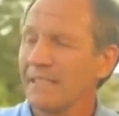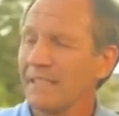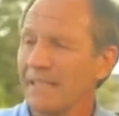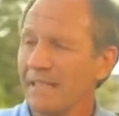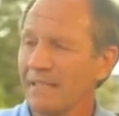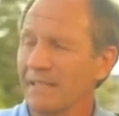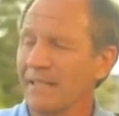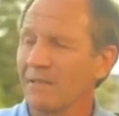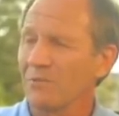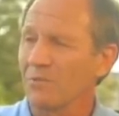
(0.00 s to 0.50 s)

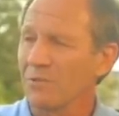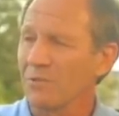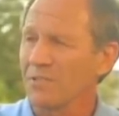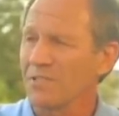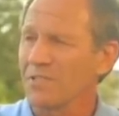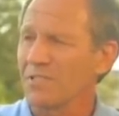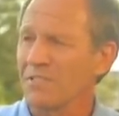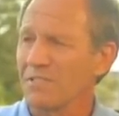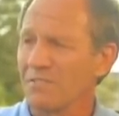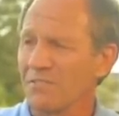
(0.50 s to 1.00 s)
and that
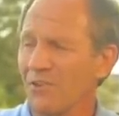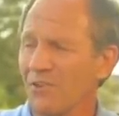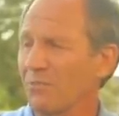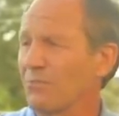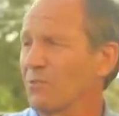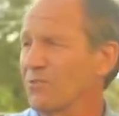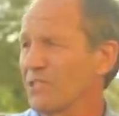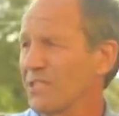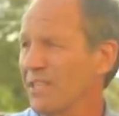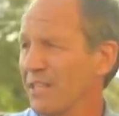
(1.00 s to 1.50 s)
was
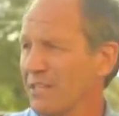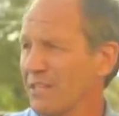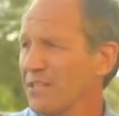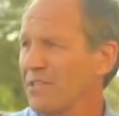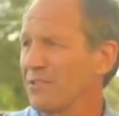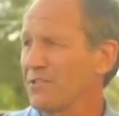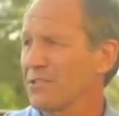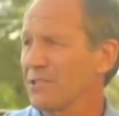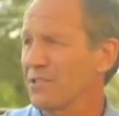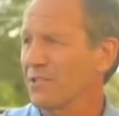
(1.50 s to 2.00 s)
almost 10 years